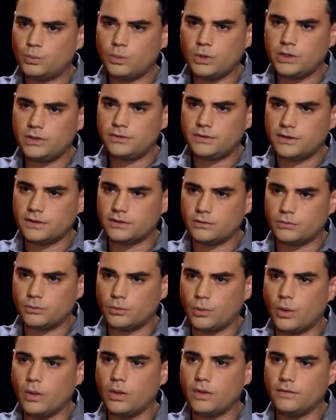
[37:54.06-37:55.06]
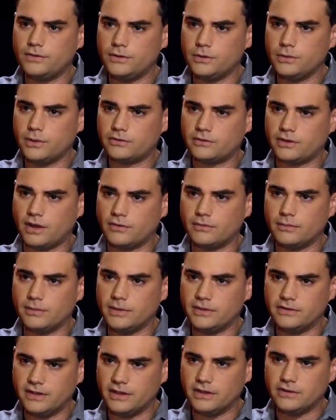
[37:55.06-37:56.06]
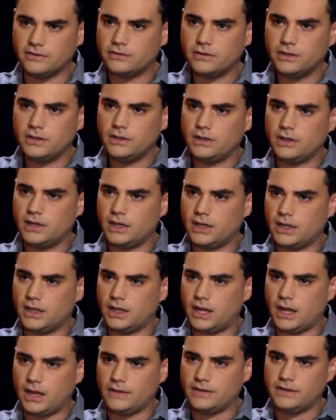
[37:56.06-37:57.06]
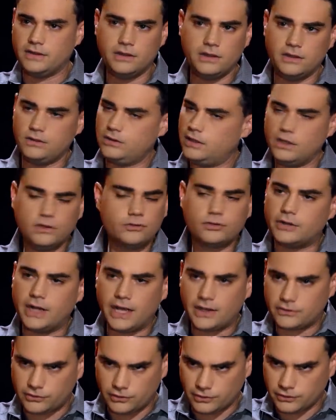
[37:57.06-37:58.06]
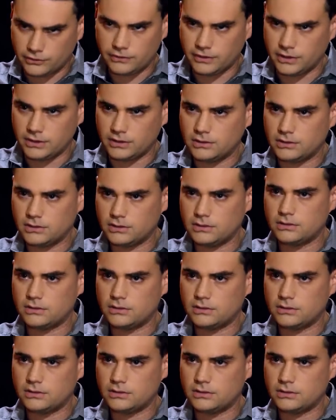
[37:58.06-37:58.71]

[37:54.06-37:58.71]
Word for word: what do you think the role of the U S government is uh, on the in international scene?